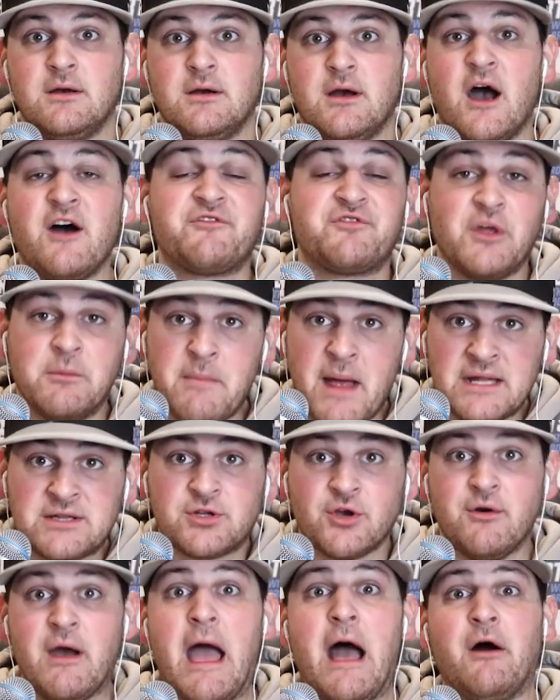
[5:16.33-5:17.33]
of the
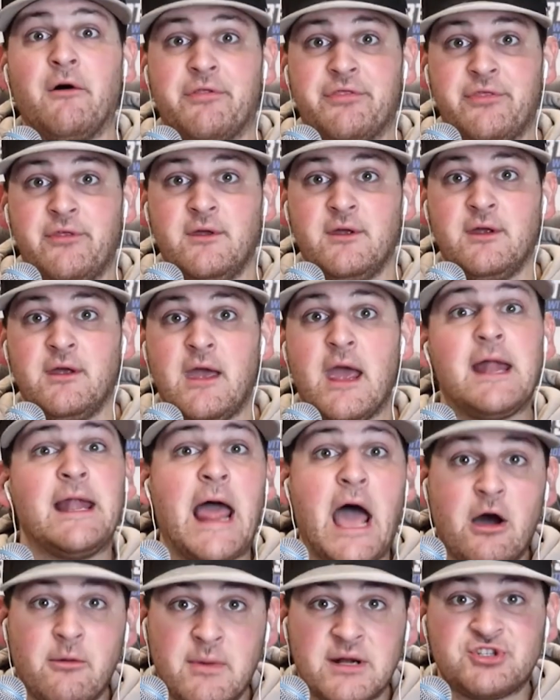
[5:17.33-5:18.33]
mental health and
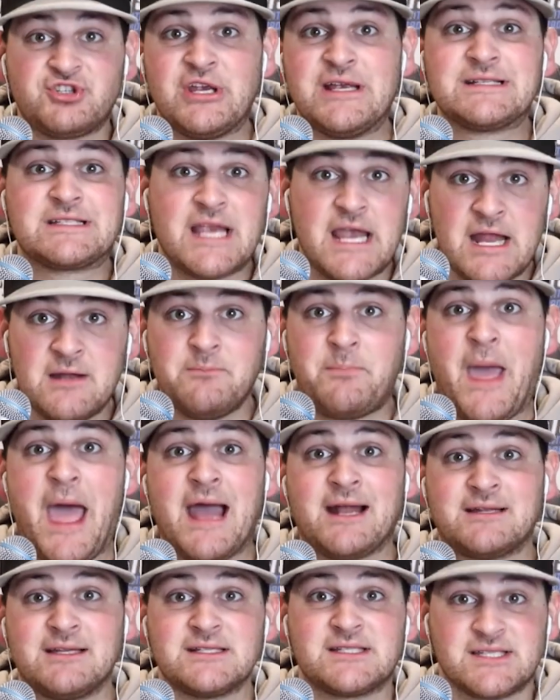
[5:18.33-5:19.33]
how much he has
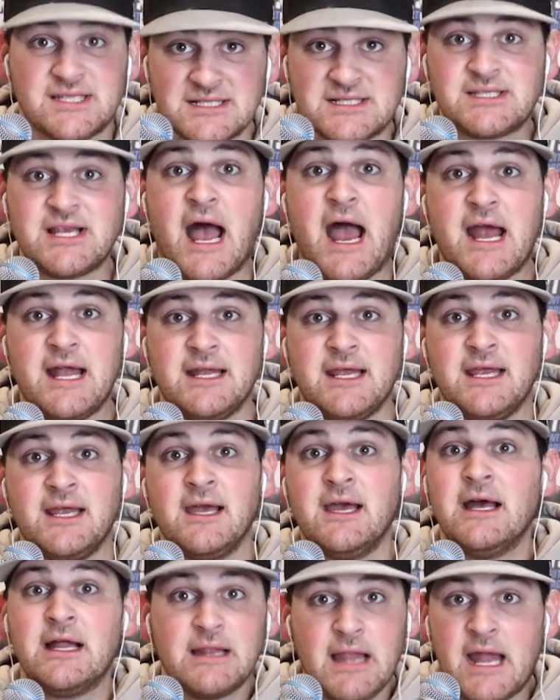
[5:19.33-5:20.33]
impacted society,
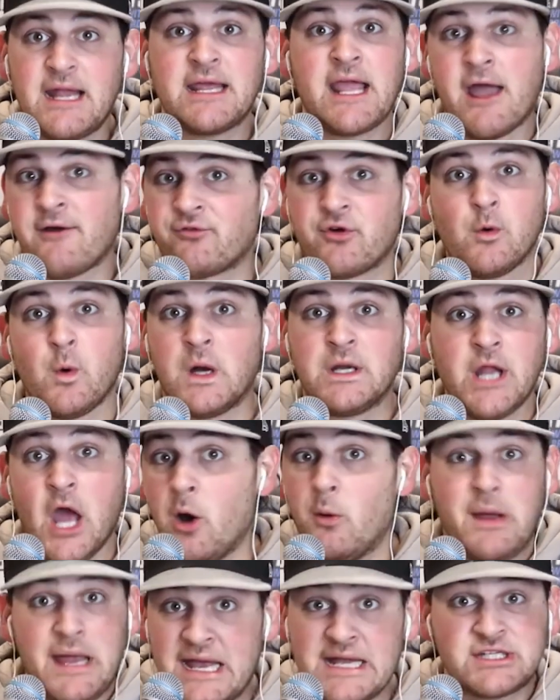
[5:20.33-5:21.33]
letting everyone
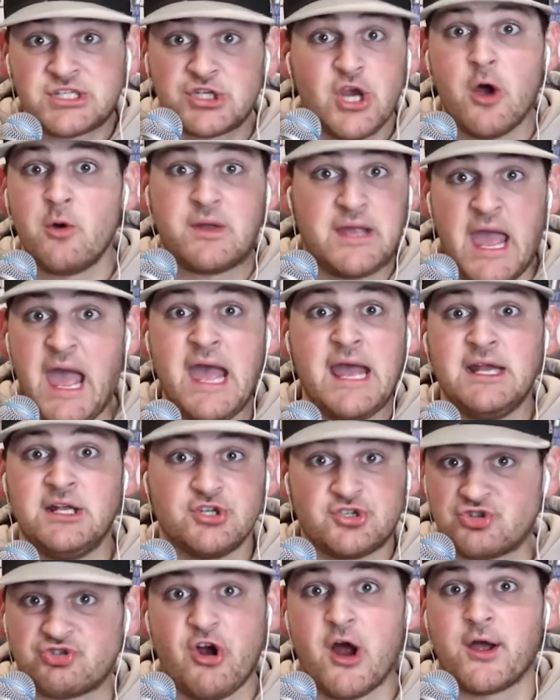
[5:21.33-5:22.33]
know it's okay
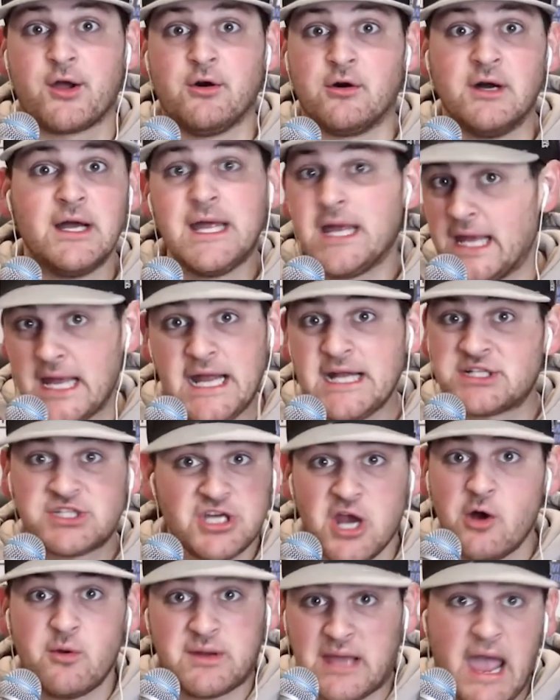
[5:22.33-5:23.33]
to struggle. It's
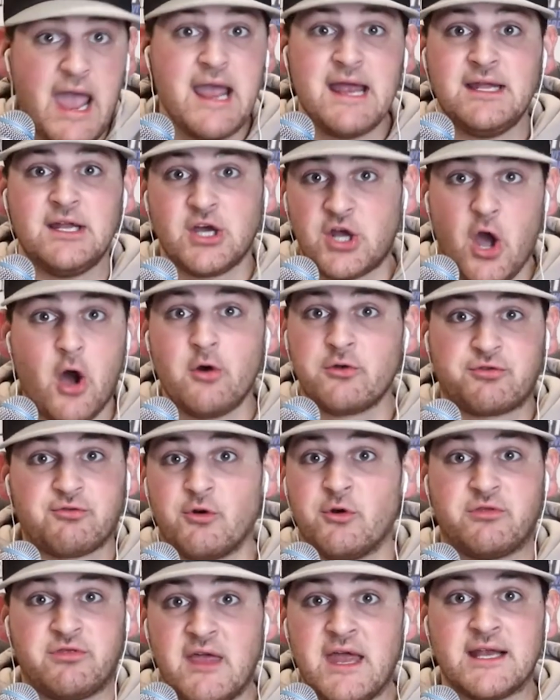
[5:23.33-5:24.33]
okay to go
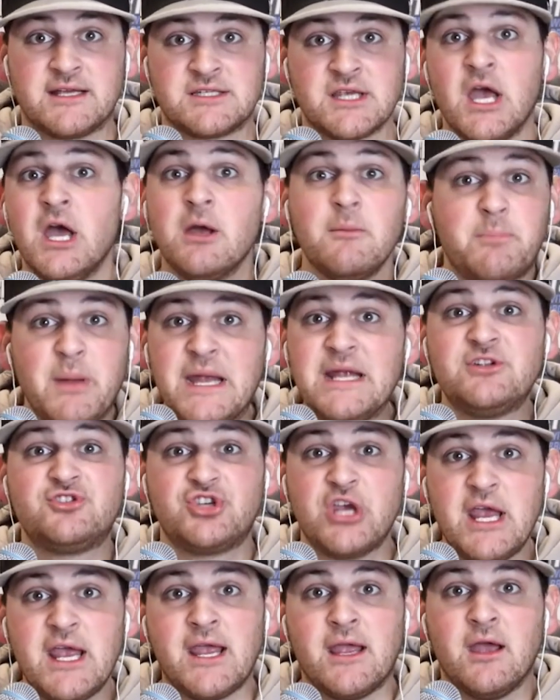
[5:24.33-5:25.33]
through things.
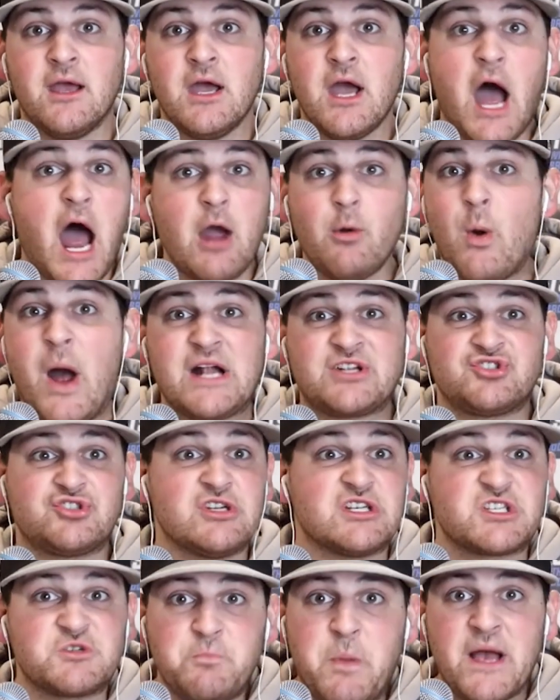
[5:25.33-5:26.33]
BG, I watched
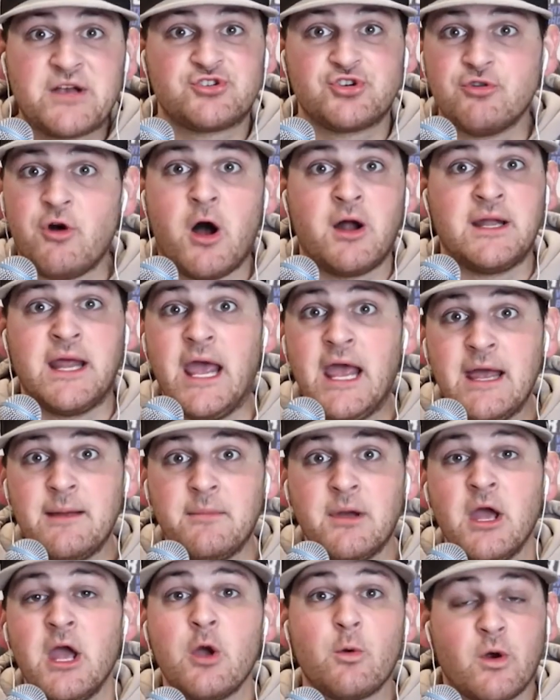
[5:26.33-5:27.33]
a special on
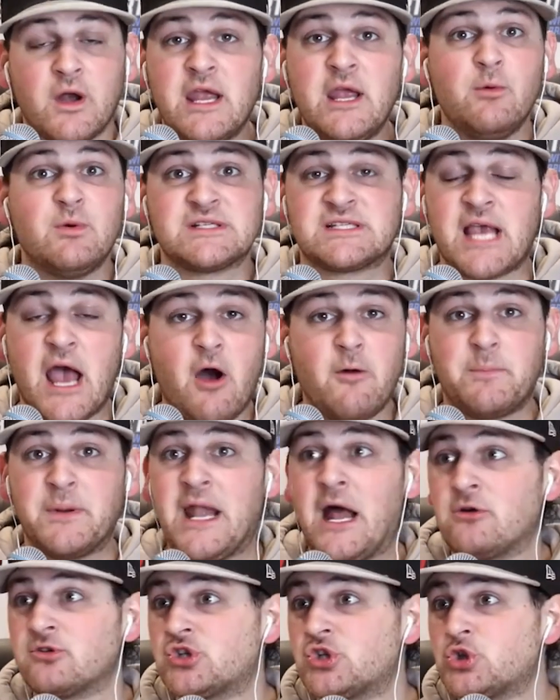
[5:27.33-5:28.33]
him where he was helping
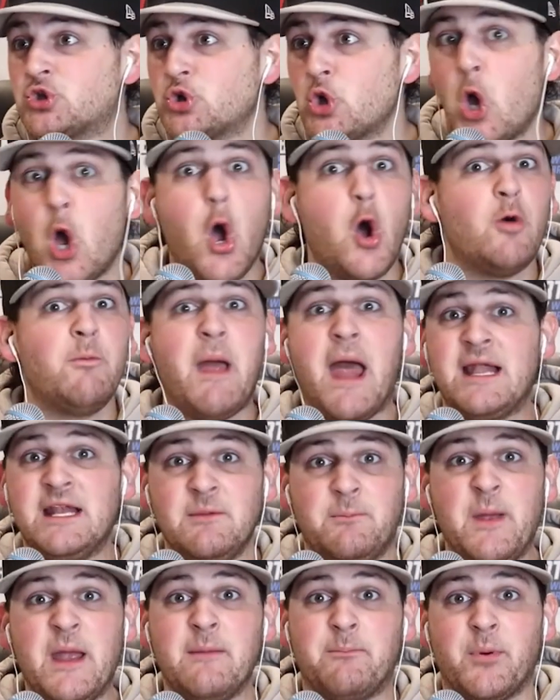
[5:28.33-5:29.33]
out so many
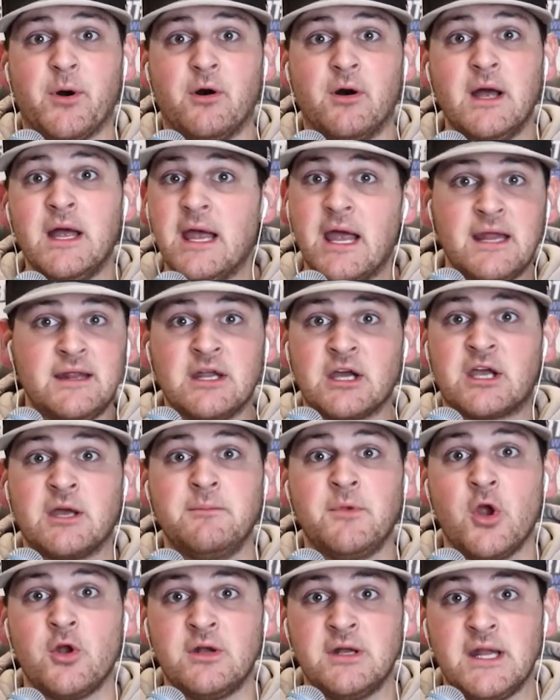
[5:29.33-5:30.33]
people in the
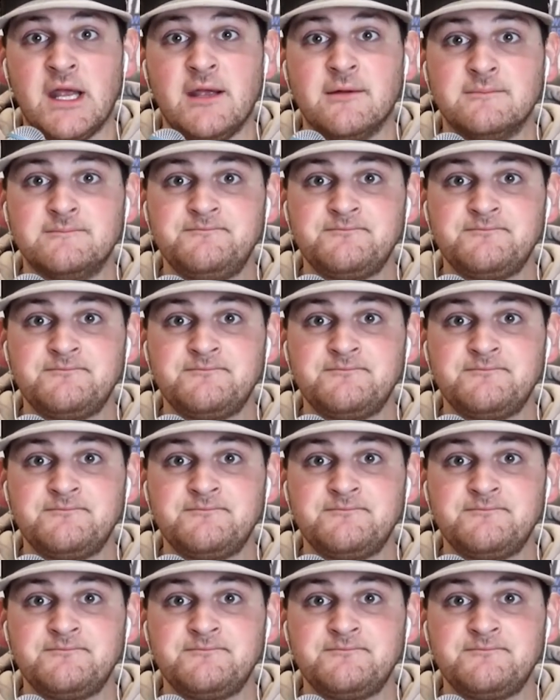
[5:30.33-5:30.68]
community.